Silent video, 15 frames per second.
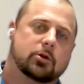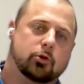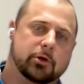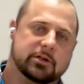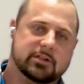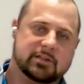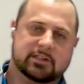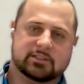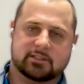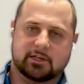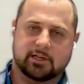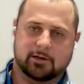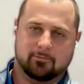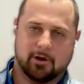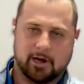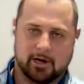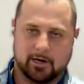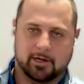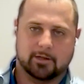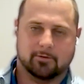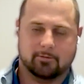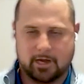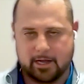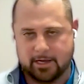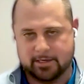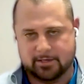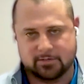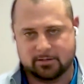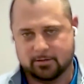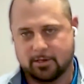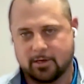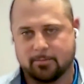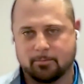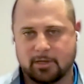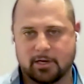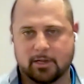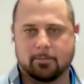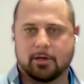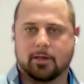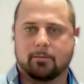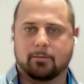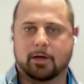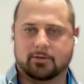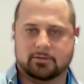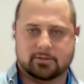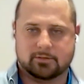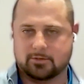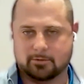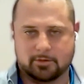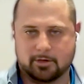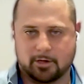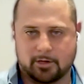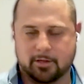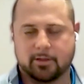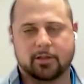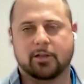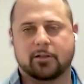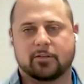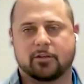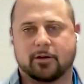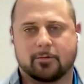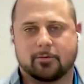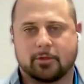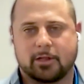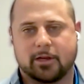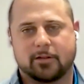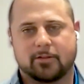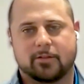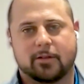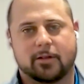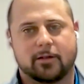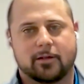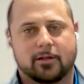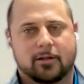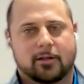going to Disney and riding on the rides and like meeting Mickey Mouse and doing all the things that are related to